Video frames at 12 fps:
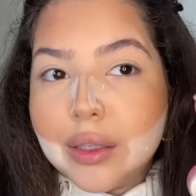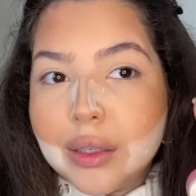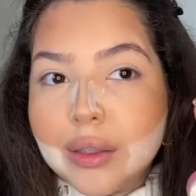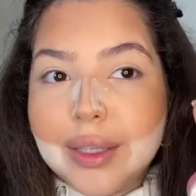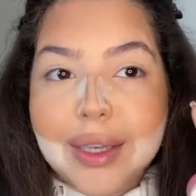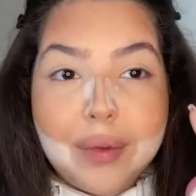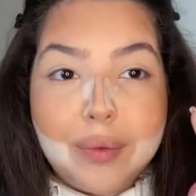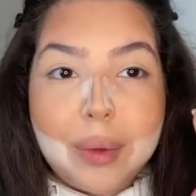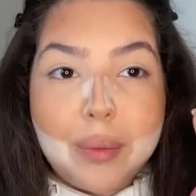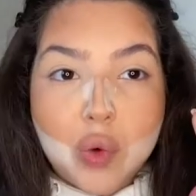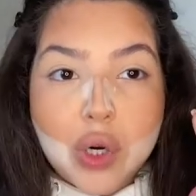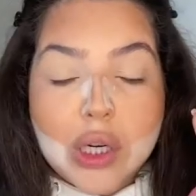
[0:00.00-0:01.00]
to give me
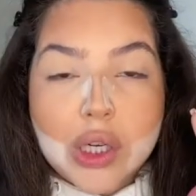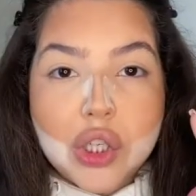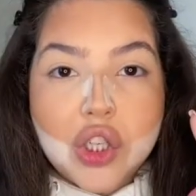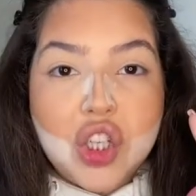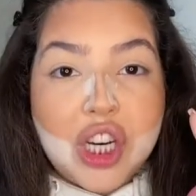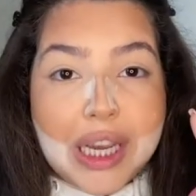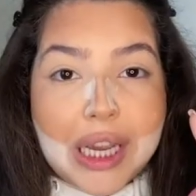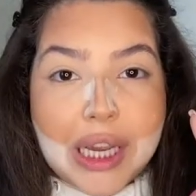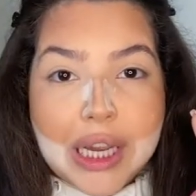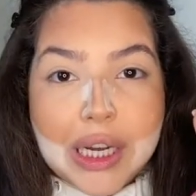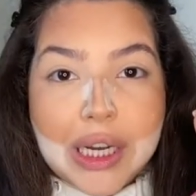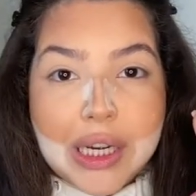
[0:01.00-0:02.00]
more cheek,
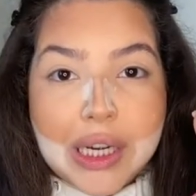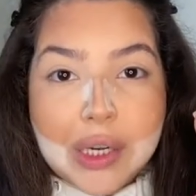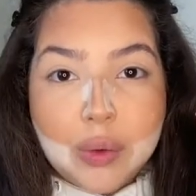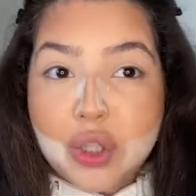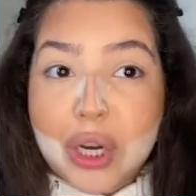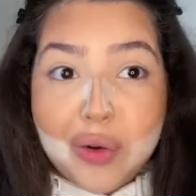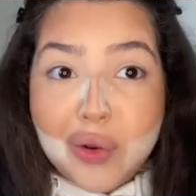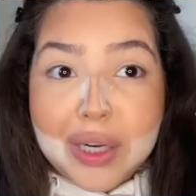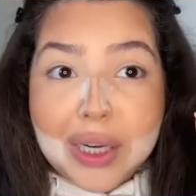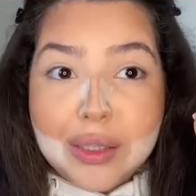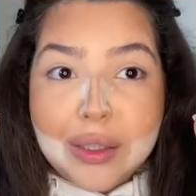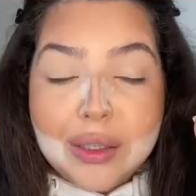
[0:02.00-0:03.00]
which I don't
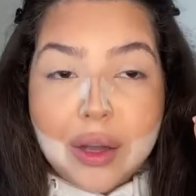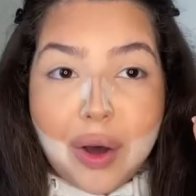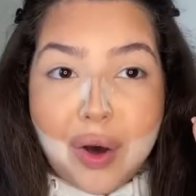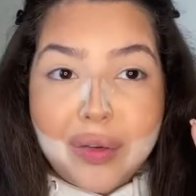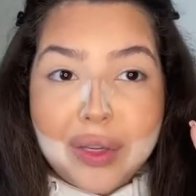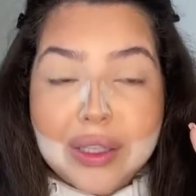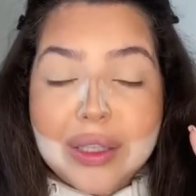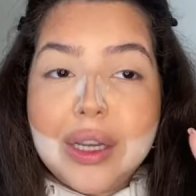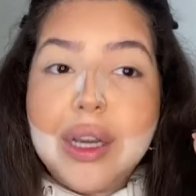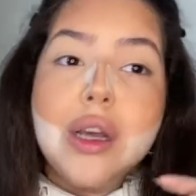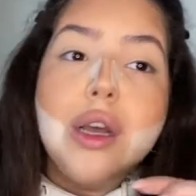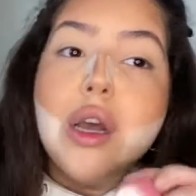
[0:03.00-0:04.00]
need, obviously,
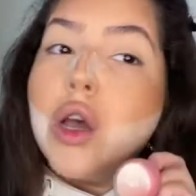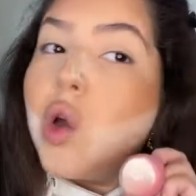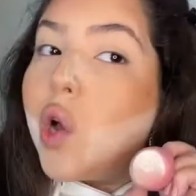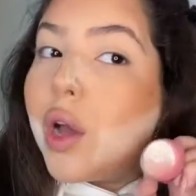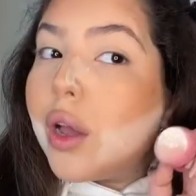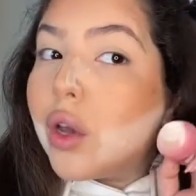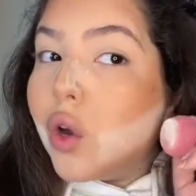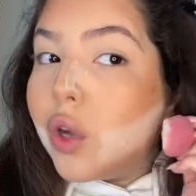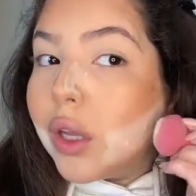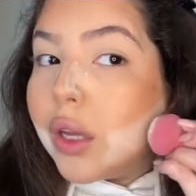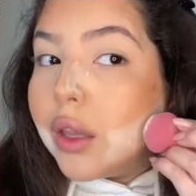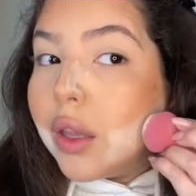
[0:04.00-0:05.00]
I go
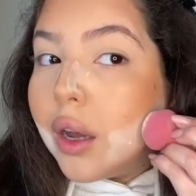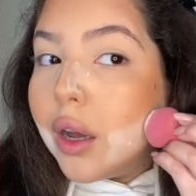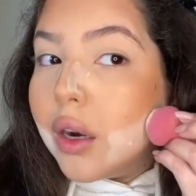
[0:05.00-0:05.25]
like that.